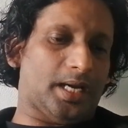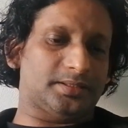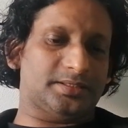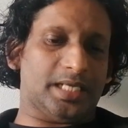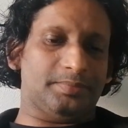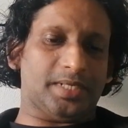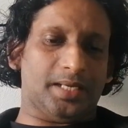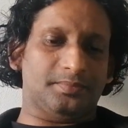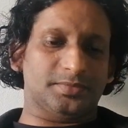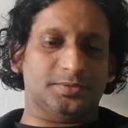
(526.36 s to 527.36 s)
At the same
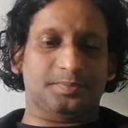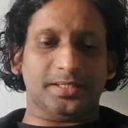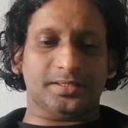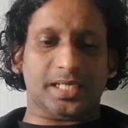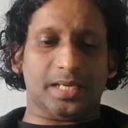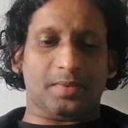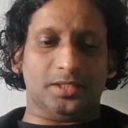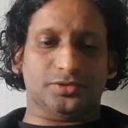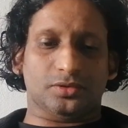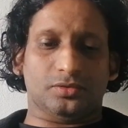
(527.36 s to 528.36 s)
time, space-time
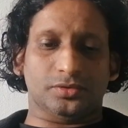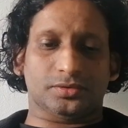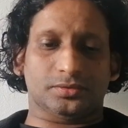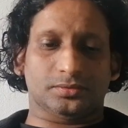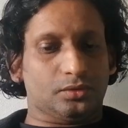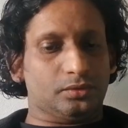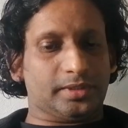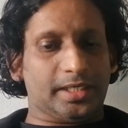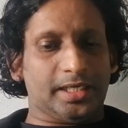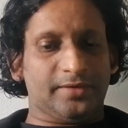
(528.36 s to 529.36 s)
also goes through
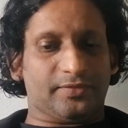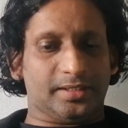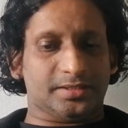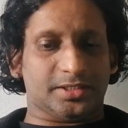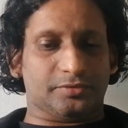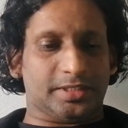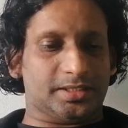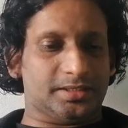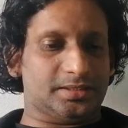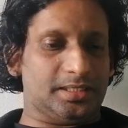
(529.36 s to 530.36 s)
three different
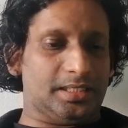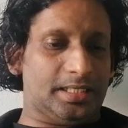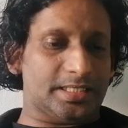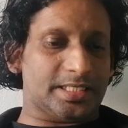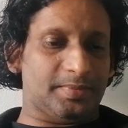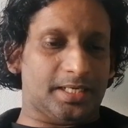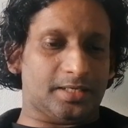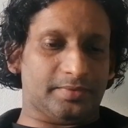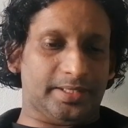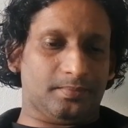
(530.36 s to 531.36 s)
situations in a
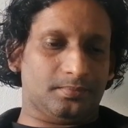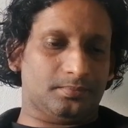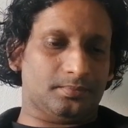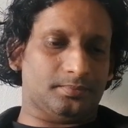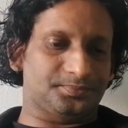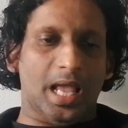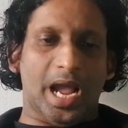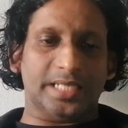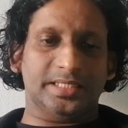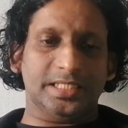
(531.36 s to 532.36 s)
similar way.
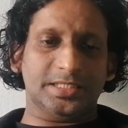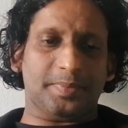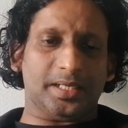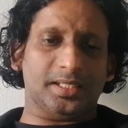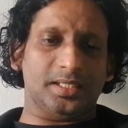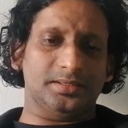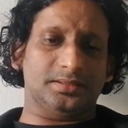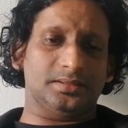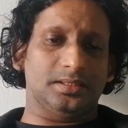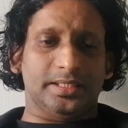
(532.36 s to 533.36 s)
As each particle
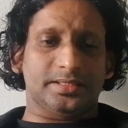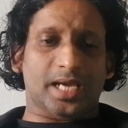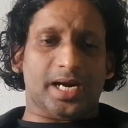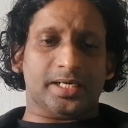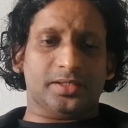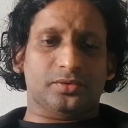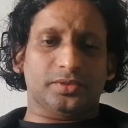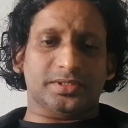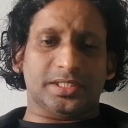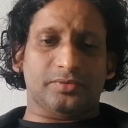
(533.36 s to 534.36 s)
is added to
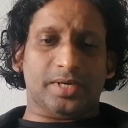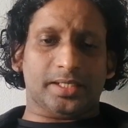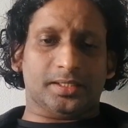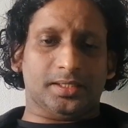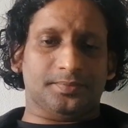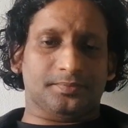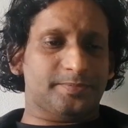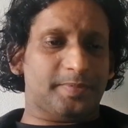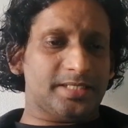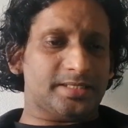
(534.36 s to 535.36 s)
the singularity, the
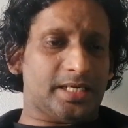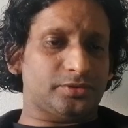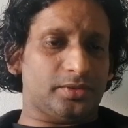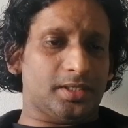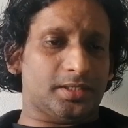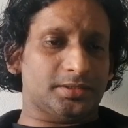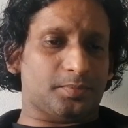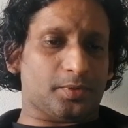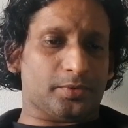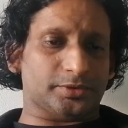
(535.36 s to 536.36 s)
space also increases
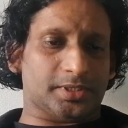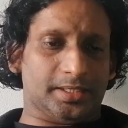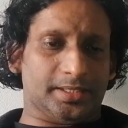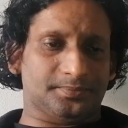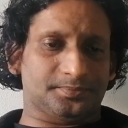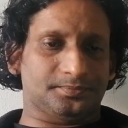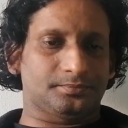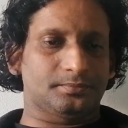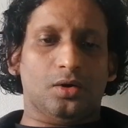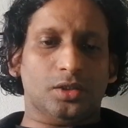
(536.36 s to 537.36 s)
proportionally.
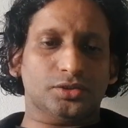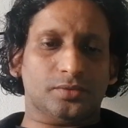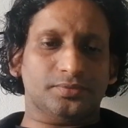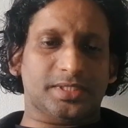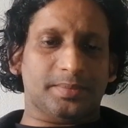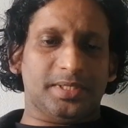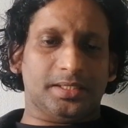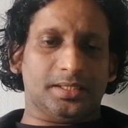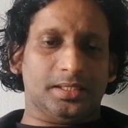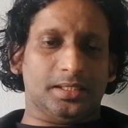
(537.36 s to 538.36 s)
Loss of
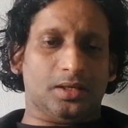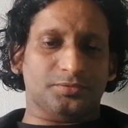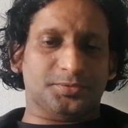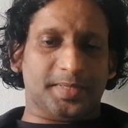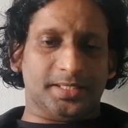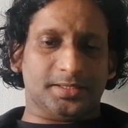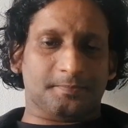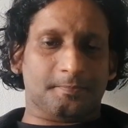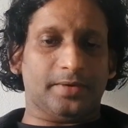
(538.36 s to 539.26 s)
stability of space.